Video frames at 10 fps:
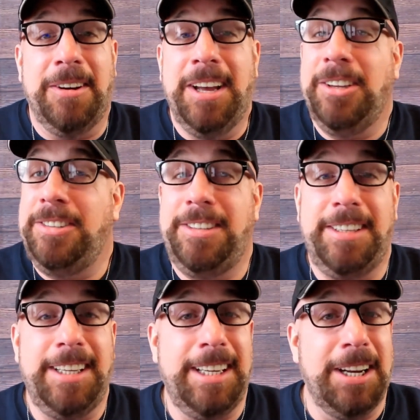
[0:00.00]

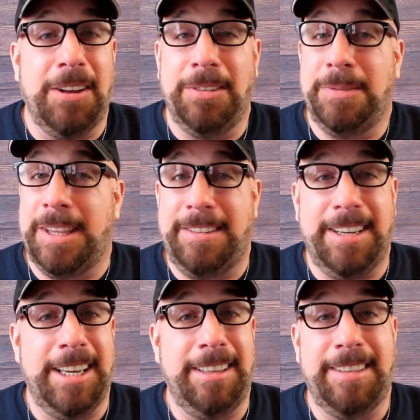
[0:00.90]
She
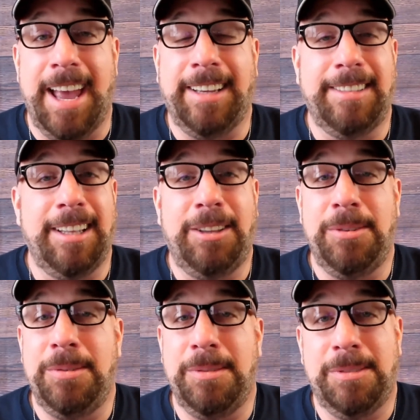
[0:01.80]
likes to
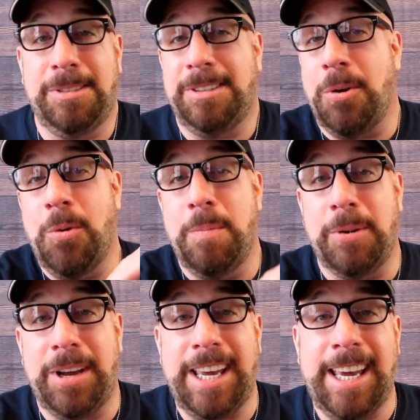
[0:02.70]
do
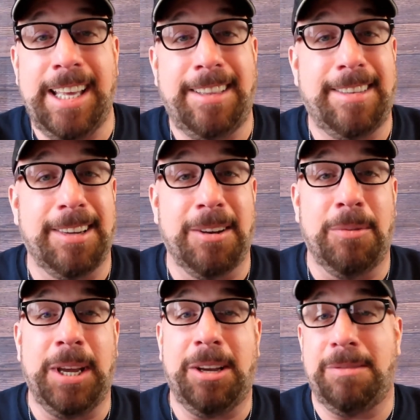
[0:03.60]
Uber Eats, or
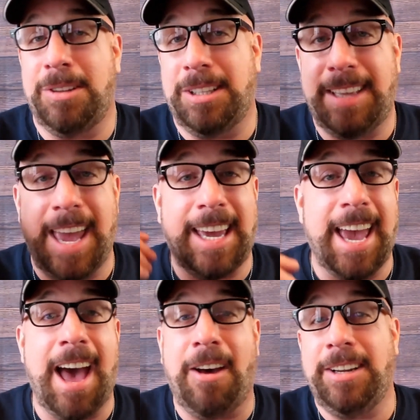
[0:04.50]
we take
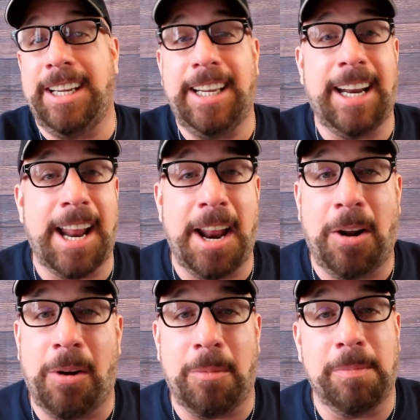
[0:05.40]
out and eat it at
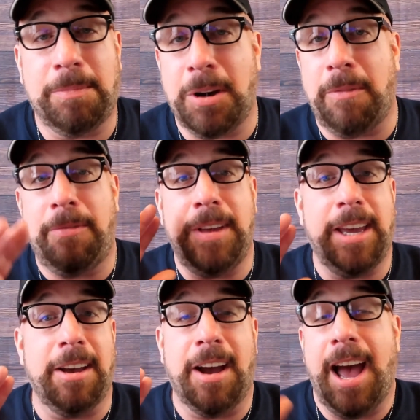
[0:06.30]
home. Go
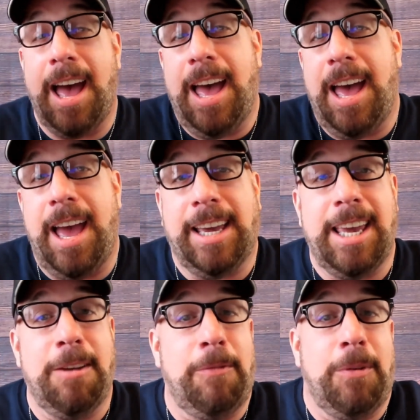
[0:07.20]
figure. I
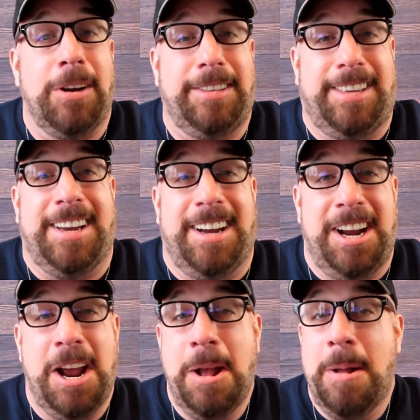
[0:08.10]
can't force
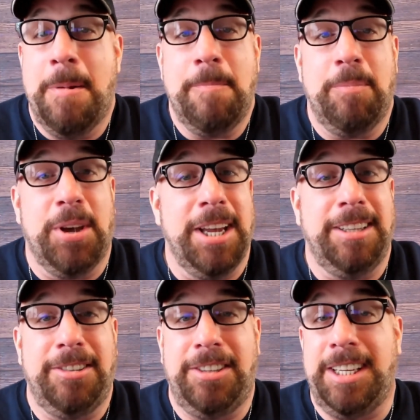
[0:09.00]
her,
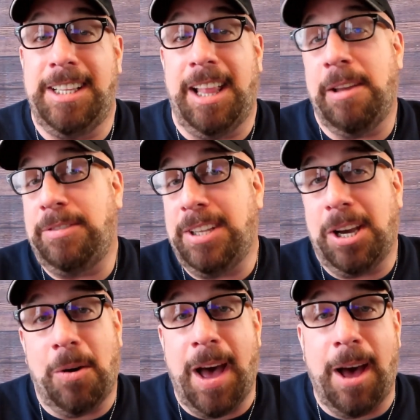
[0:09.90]
but she loves to
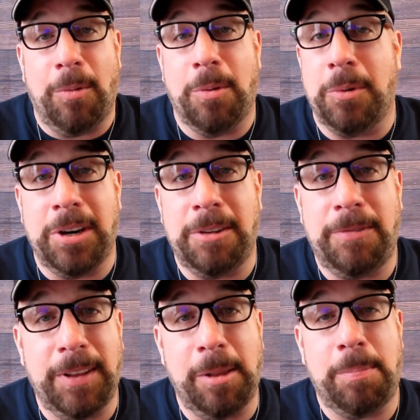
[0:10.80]
go out when we're in the
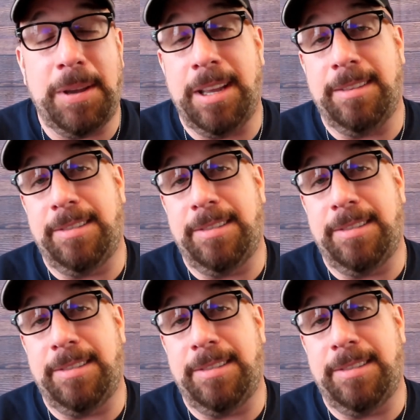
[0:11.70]
Philippines.